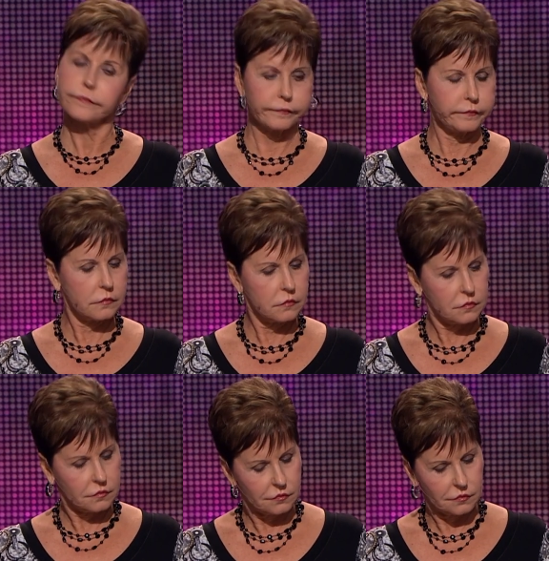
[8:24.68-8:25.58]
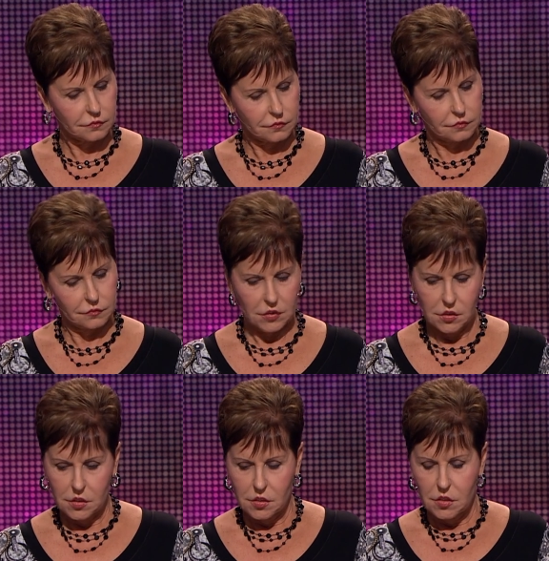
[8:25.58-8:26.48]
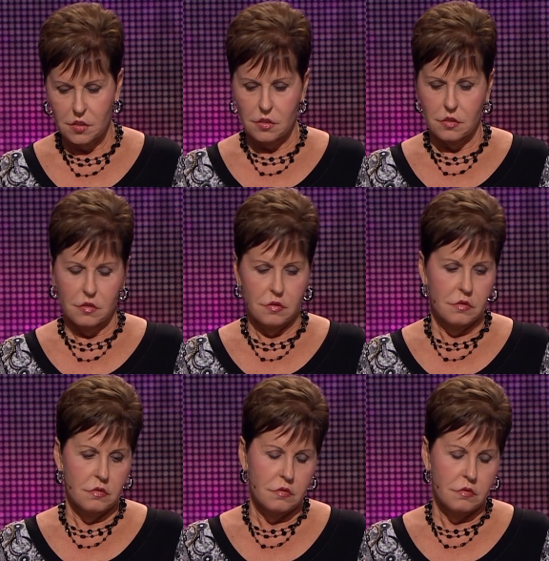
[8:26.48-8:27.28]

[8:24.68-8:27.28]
(silence)